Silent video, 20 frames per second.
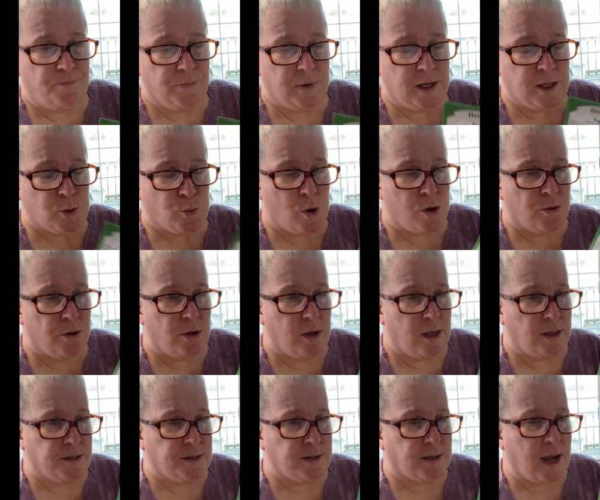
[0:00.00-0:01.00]
It's
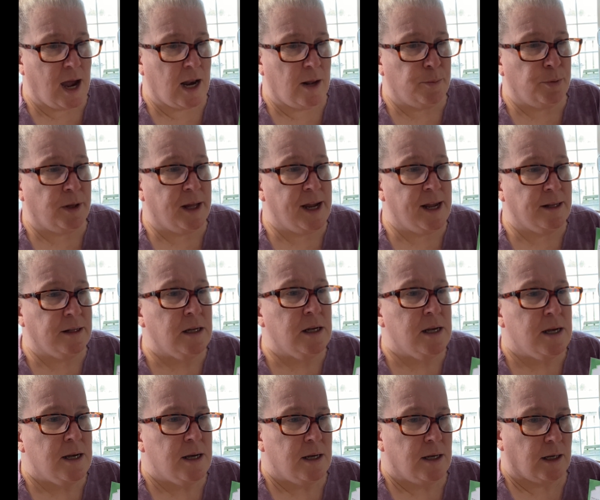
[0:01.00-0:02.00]
kind of plant,
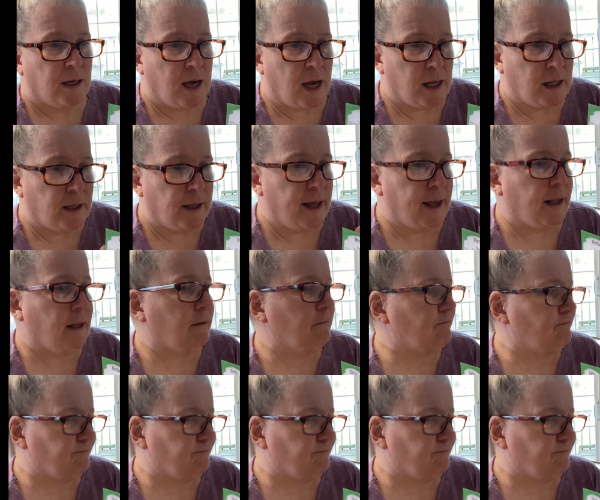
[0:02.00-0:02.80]
kind of like